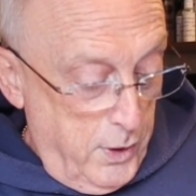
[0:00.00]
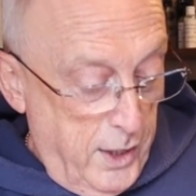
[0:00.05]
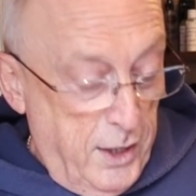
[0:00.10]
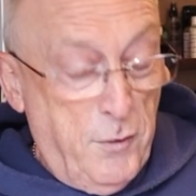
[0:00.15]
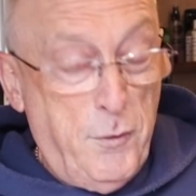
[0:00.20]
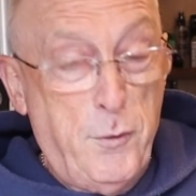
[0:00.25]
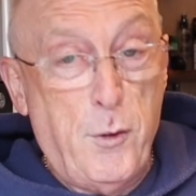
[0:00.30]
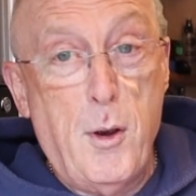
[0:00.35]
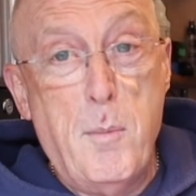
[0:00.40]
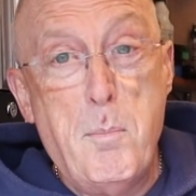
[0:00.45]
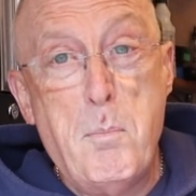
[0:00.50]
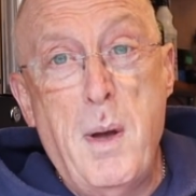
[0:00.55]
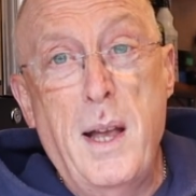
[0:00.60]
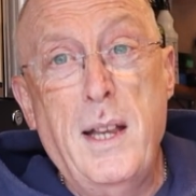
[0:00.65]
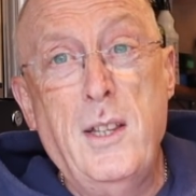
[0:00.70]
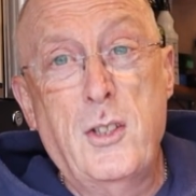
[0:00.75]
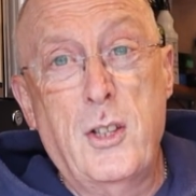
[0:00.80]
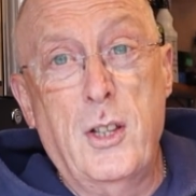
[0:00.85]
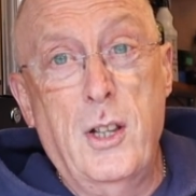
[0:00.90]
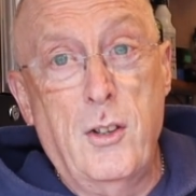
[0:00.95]
for a
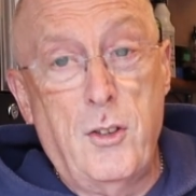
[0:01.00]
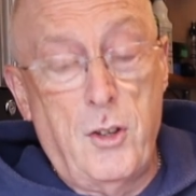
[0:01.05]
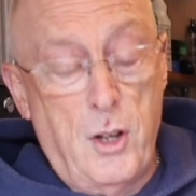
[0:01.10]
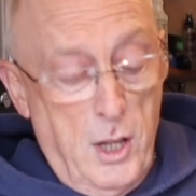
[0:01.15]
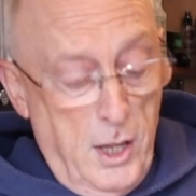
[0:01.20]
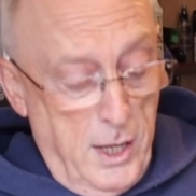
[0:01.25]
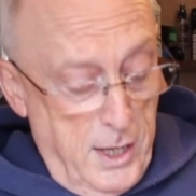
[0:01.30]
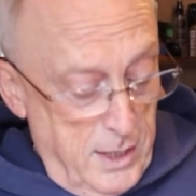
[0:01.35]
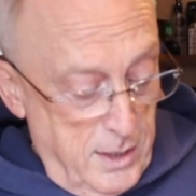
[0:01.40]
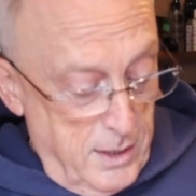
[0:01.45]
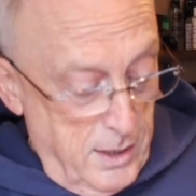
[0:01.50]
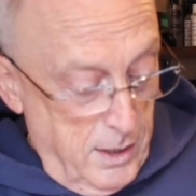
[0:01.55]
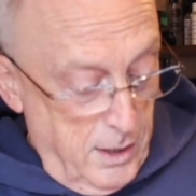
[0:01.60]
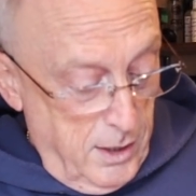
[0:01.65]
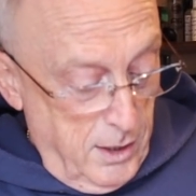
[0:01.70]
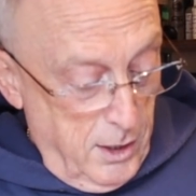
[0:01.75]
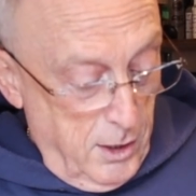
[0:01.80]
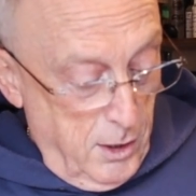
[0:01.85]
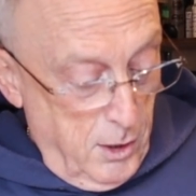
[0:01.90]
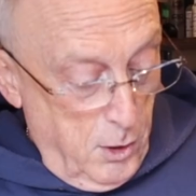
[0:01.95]
maintenance clean.
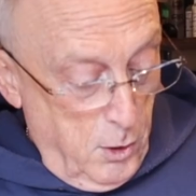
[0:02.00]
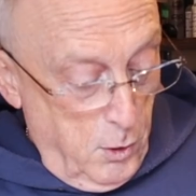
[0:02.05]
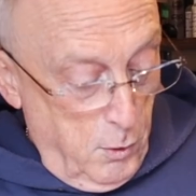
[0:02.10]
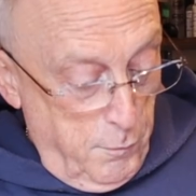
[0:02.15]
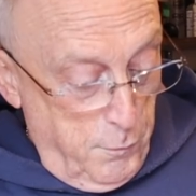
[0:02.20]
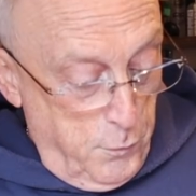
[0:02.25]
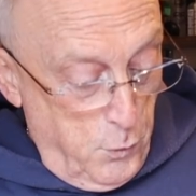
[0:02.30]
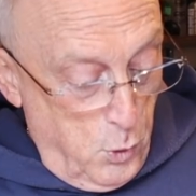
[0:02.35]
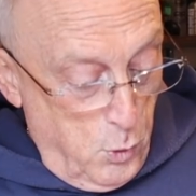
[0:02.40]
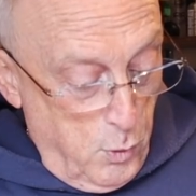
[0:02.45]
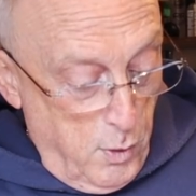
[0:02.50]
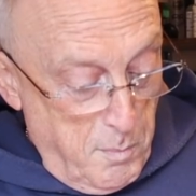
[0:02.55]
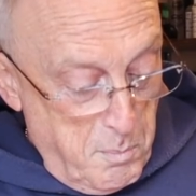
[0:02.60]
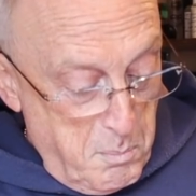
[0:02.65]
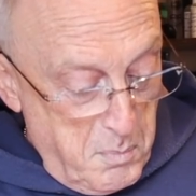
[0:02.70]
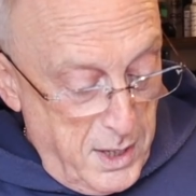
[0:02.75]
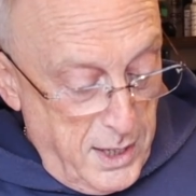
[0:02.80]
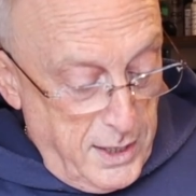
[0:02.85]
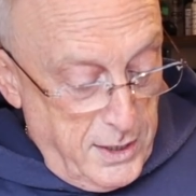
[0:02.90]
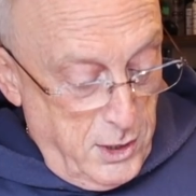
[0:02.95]
For a
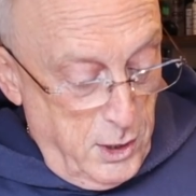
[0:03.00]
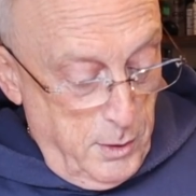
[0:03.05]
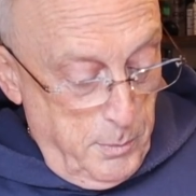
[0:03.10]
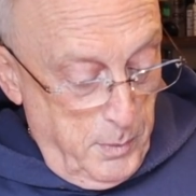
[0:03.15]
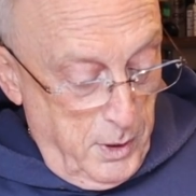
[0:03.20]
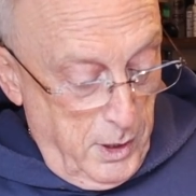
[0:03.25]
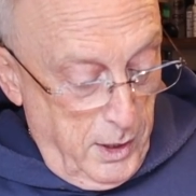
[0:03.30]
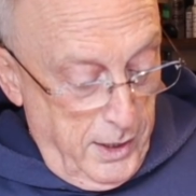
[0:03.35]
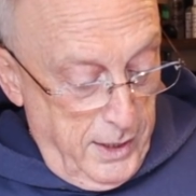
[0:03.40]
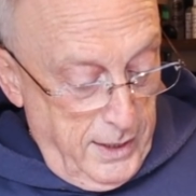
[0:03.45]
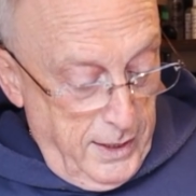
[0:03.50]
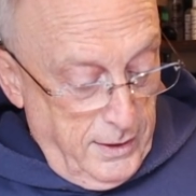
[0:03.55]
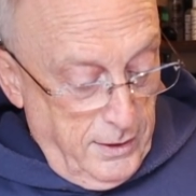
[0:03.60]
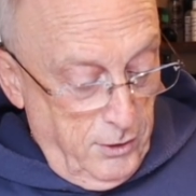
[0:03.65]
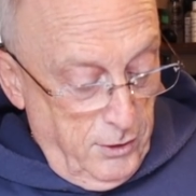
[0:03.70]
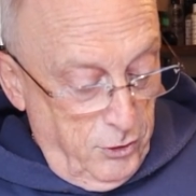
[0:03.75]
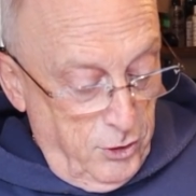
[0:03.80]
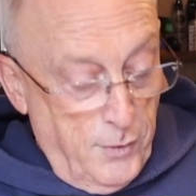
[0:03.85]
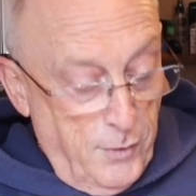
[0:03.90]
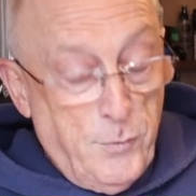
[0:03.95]
medium
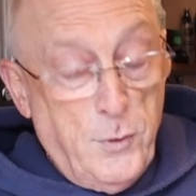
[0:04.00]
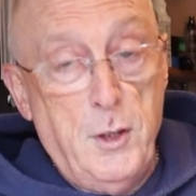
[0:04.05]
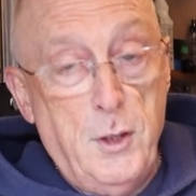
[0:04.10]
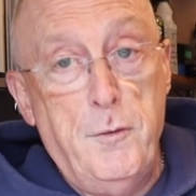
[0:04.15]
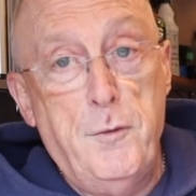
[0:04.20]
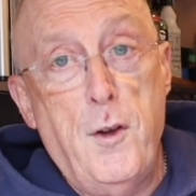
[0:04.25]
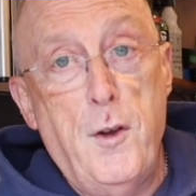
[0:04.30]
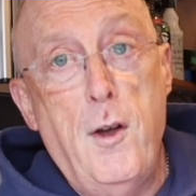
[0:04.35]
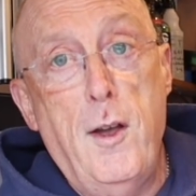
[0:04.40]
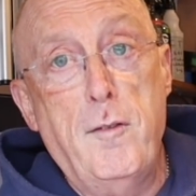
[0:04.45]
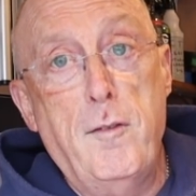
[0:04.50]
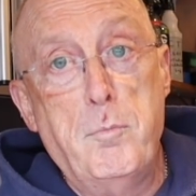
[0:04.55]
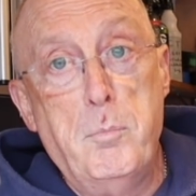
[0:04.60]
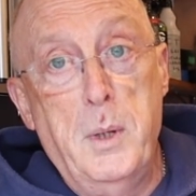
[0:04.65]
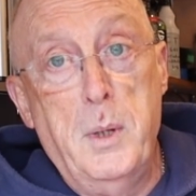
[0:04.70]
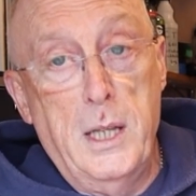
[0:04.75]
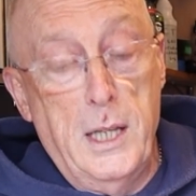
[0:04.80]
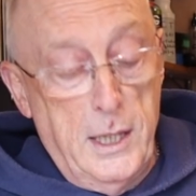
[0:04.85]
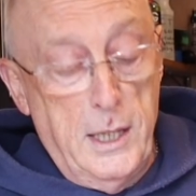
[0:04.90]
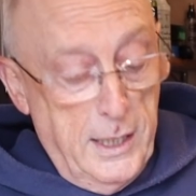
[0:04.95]
clean, 75
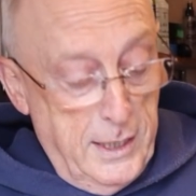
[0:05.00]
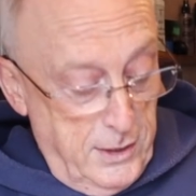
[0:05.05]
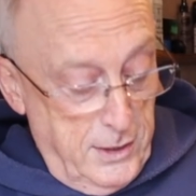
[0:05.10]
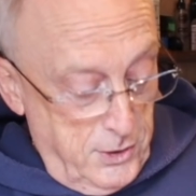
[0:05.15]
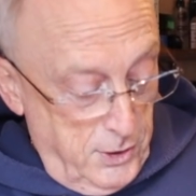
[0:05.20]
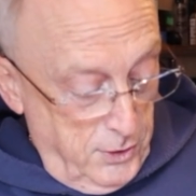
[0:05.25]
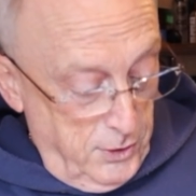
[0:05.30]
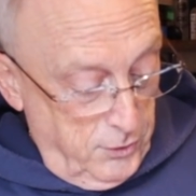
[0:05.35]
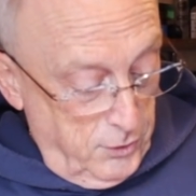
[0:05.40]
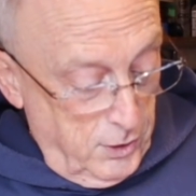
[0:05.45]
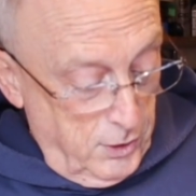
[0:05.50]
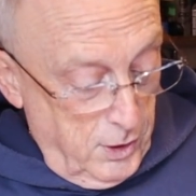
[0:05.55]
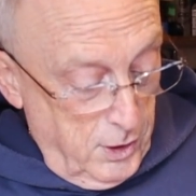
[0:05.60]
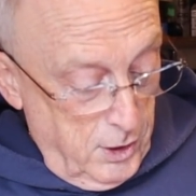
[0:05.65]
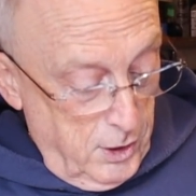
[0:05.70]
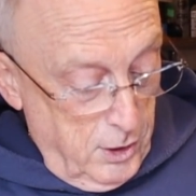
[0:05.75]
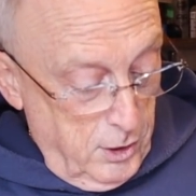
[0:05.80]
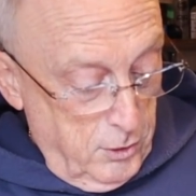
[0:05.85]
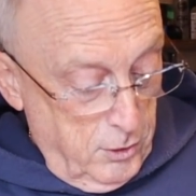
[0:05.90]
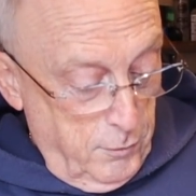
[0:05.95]
millilitres
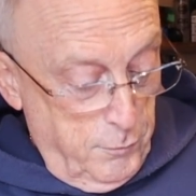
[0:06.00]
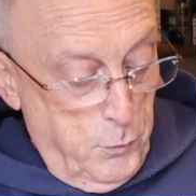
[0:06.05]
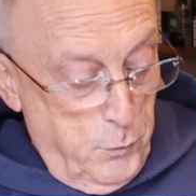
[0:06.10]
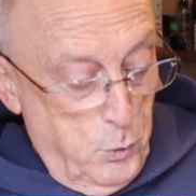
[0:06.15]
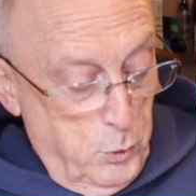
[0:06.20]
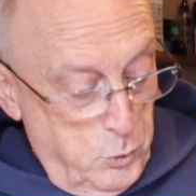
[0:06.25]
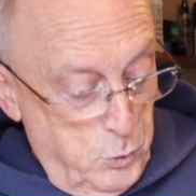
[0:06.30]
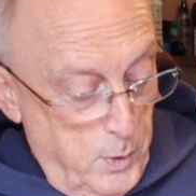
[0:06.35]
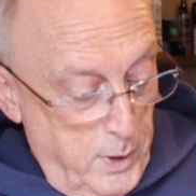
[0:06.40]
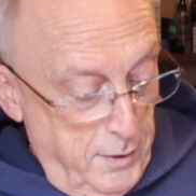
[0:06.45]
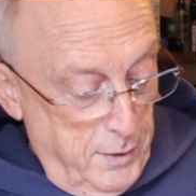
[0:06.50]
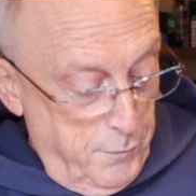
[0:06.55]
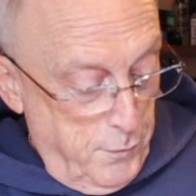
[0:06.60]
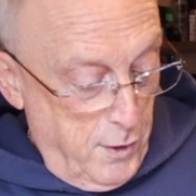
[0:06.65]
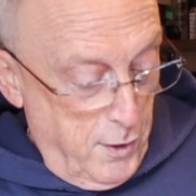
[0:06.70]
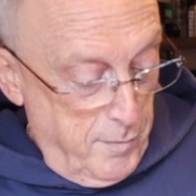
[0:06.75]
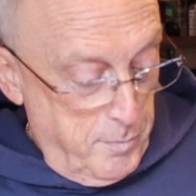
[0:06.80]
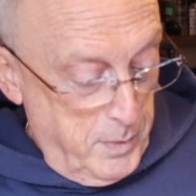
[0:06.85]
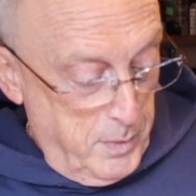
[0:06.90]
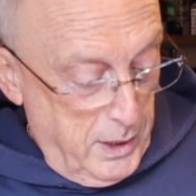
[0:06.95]
to
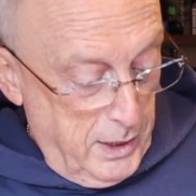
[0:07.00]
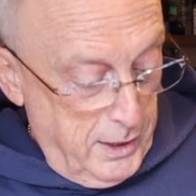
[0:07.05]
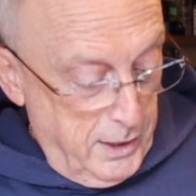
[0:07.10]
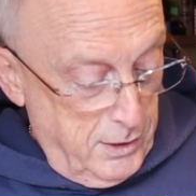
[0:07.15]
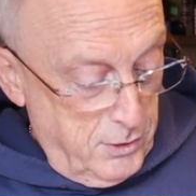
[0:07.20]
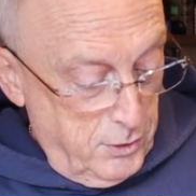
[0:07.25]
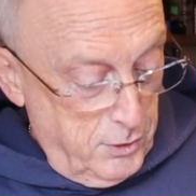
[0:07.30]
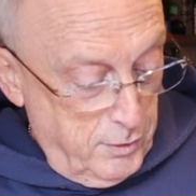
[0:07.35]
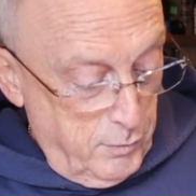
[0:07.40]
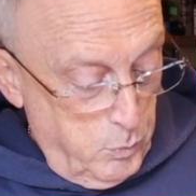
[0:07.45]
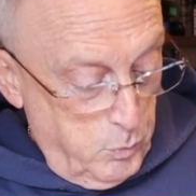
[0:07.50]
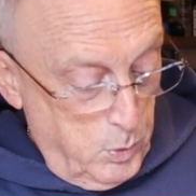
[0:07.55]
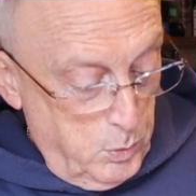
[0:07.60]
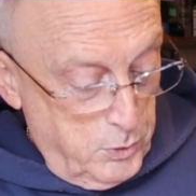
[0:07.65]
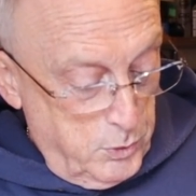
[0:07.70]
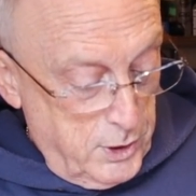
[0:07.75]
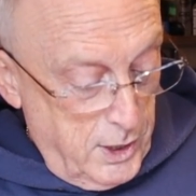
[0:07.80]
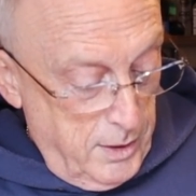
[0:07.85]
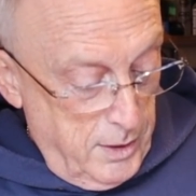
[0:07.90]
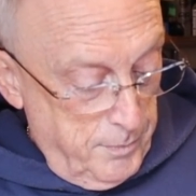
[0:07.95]
425 millilitres of
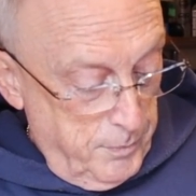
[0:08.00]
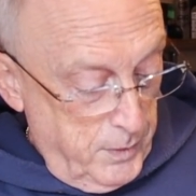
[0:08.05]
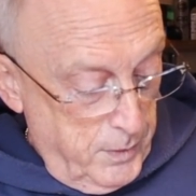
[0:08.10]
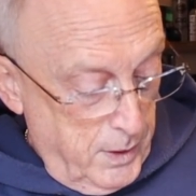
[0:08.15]
water,